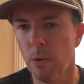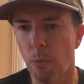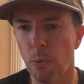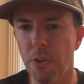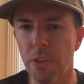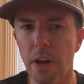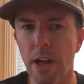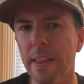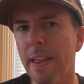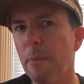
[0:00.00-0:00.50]

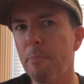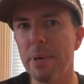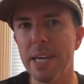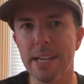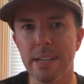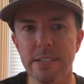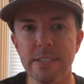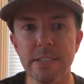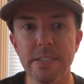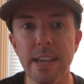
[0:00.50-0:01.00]
With all that
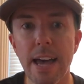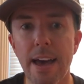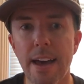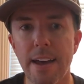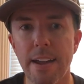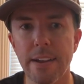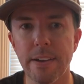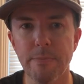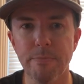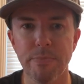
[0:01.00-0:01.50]
being
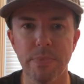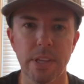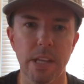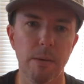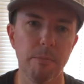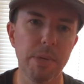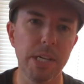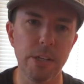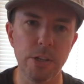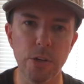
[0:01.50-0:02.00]
said,
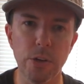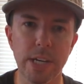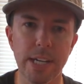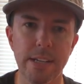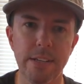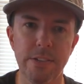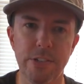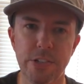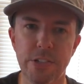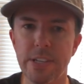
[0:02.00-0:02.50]
you
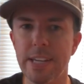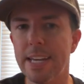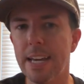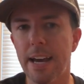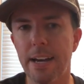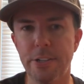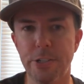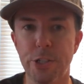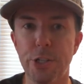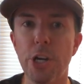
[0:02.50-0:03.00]
can
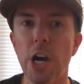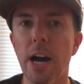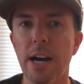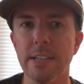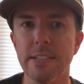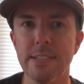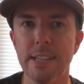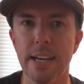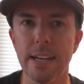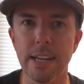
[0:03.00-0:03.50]

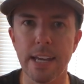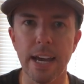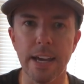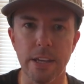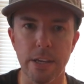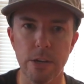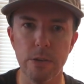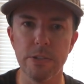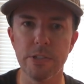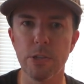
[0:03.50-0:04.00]
adjust and
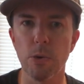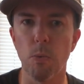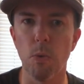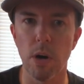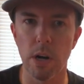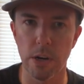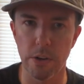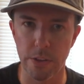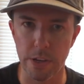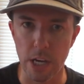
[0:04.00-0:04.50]
get used to
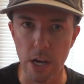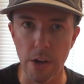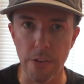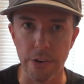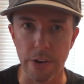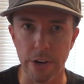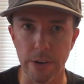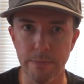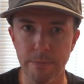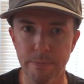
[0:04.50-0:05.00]
one or the
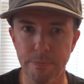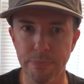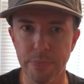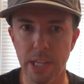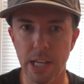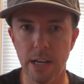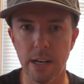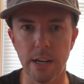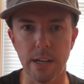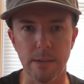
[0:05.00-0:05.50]
other,
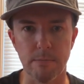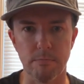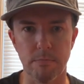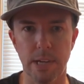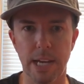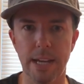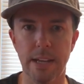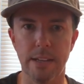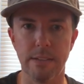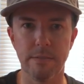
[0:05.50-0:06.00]

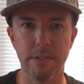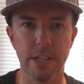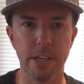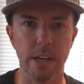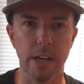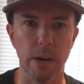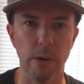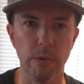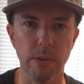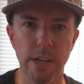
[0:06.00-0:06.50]
and
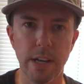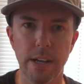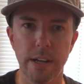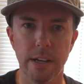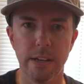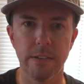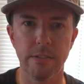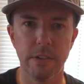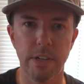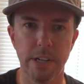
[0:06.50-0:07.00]

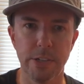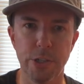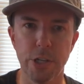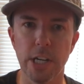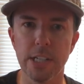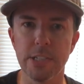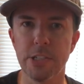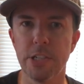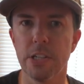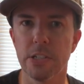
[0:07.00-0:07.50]

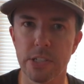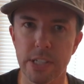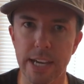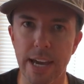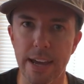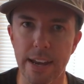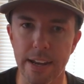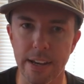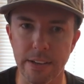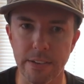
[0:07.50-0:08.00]
adjust your
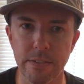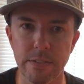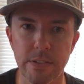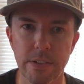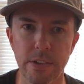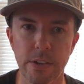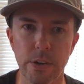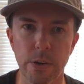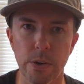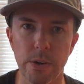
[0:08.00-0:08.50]
skating
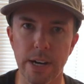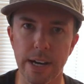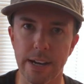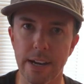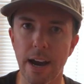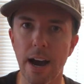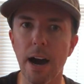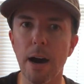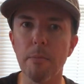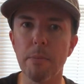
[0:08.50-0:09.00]
to
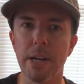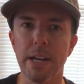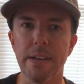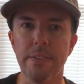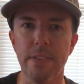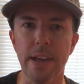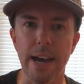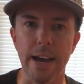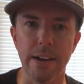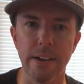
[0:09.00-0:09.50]

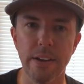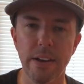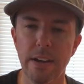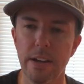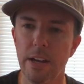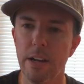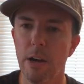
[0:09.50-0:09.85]
accommodate that.